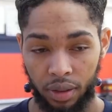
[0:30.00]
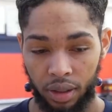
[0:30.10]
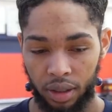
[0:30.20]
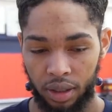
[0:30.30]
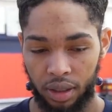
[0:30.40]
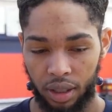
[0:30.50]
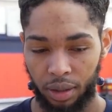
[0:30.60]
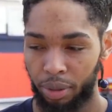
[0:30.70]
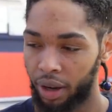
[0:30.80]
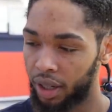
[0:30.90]
fun, just the
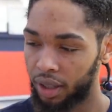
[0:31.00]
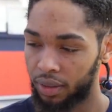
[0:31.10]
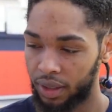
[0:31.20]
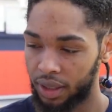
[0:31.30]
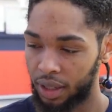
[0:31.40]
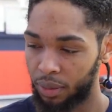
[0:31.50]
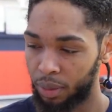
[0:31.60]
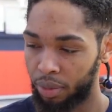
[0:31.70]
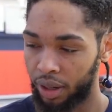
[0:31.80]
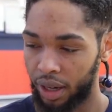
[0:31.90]
competitiveness that we
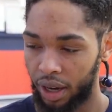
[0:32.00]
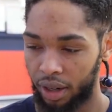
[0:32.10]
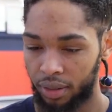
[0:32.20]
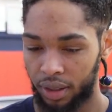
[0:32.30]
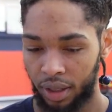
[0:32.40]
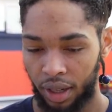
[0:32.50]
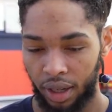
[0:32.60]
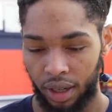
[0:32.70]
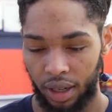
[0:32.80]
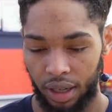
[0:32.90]
bring out of it,
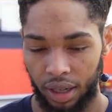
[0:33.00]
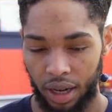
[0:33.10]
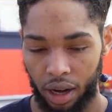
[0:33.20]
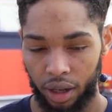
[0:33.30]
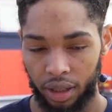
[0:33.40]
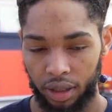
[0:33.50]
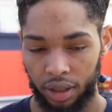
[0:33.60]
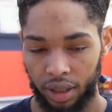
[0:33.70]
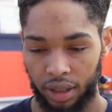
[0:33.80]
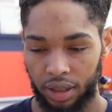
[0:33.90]
how he
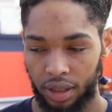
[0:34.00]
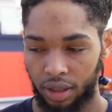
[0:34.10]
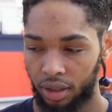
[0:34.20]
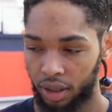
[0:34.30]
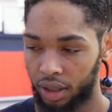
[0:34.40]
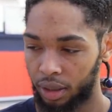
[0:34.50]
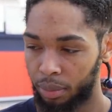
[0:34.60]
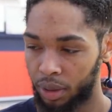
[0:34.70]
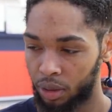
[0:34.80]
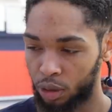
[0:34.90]
gets us in a good
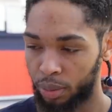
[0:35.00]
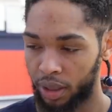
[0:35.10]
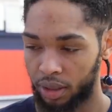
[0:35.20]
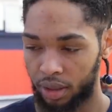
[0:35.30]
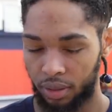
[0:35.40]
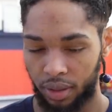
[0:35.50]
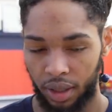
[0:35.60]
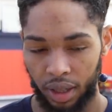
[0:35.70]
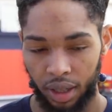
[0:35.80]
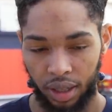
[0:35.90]
mental space
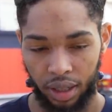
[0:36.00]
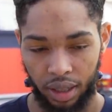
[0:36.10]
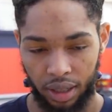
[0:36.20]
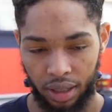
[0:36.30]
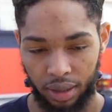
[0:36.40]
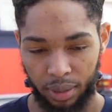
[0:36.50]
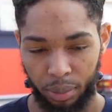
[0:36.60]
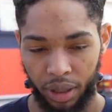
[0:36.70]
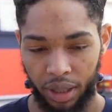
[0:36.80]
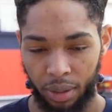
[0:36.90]
of
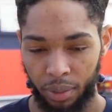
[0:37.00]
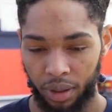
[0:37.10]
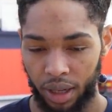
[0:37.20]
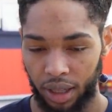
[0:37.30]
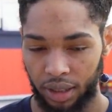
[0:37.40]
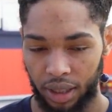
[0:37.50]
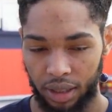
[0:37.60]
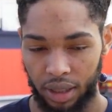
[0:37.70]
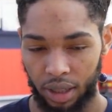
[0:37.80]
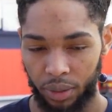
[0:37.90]
being able to knock
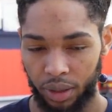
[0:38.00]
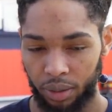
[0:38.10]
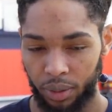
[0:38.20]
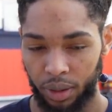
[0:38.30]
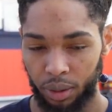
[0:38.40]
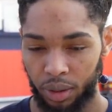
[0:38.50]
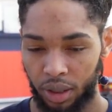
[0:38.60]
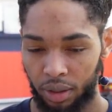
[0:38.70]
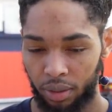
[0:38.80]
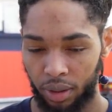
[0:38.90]
shots down. We do
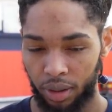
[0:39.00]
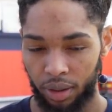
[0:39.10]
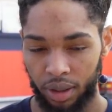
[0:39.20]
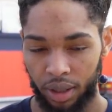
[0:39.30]
stuff where